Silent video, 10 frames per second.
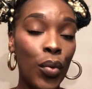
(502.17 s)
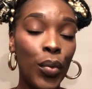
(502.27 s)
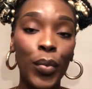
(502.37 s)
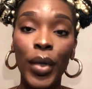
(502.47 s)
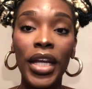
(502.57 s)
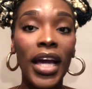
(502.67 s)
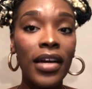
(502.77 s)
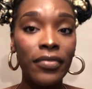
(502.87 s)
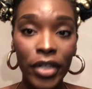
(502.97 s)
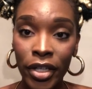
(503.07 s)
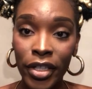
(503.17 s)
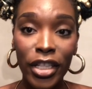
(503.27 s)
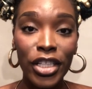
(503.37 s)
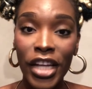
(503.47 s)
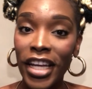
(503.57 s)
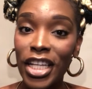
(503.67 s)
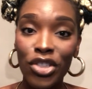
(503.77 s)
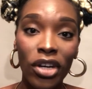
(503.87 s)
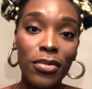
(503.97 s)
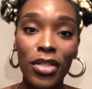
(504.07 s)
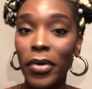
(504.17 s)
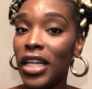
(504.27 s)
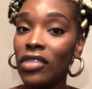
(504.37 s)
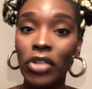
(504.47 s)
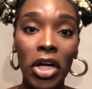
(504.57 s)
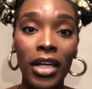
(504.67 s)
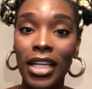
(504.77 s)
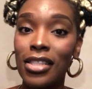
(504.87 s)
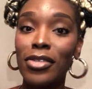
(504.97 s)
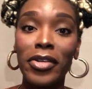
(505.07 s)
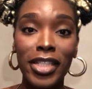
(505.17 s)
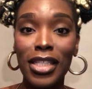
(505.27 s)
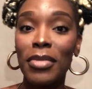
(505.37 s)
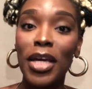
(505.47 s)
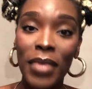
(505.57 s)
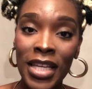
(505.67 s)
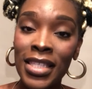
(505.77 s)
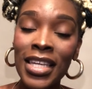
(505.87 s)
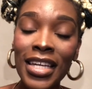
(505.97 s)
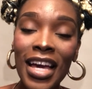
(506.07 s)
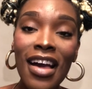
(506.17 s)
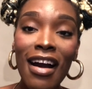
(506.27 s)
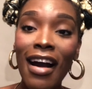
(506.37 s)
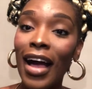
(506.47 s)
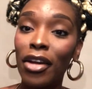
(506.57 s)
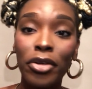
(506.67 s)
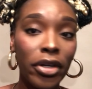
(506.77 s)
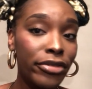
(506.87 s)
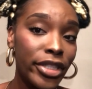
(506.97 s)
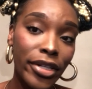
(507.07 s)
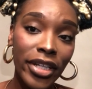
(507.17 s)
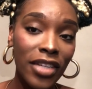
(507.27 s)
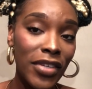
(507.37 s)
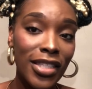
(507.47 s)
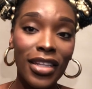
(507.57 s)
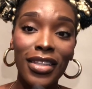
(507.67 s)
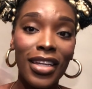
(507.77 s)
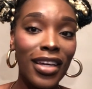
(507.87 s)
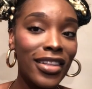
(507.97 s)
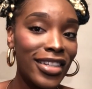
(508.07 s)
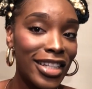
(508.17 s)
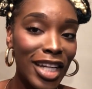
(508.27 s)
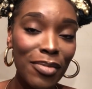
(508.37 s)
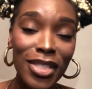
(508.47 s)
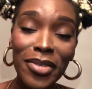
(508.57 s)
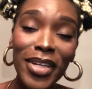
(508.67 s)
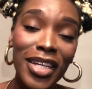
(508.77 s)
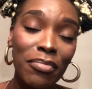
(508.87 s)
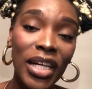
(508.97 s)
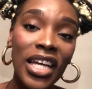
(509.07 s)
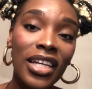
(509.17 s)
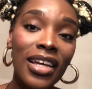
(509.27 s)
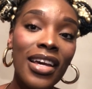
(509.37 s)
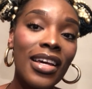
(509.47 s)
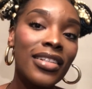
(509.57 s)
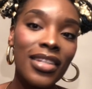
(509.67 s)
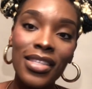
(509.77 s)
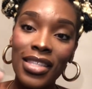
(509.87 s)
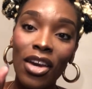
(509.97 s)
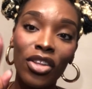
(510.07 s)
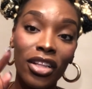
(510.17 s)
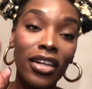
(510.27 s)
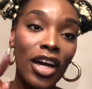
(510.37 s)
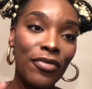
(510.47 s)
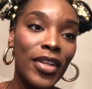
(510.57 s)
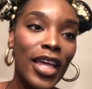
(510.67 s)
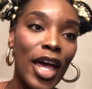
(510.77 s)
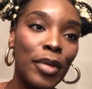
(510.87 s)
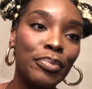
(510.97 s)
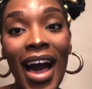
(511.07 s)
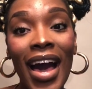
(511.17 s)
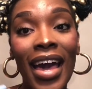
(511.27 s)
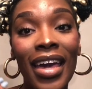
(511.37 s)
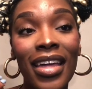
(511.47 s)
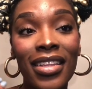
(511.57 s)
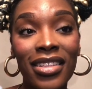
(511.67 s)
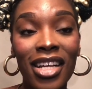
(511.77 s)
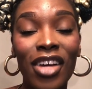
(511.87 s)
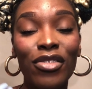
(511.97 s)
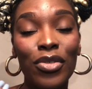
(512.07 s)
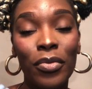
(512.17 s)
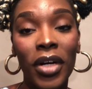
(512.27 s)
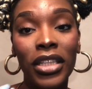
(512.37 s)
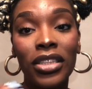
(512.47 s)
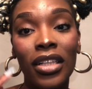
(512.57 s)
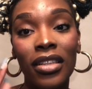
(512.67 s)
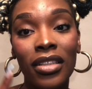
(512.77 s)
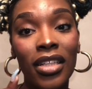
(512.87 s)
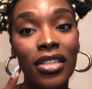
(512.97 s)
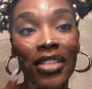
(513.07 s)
whenever Jackie drops the wedding vlog, it's going to be amazing. I don't know if she's gonna give us anything leading up to it, but just stay on the lookout for that. I love to watch Aaliyah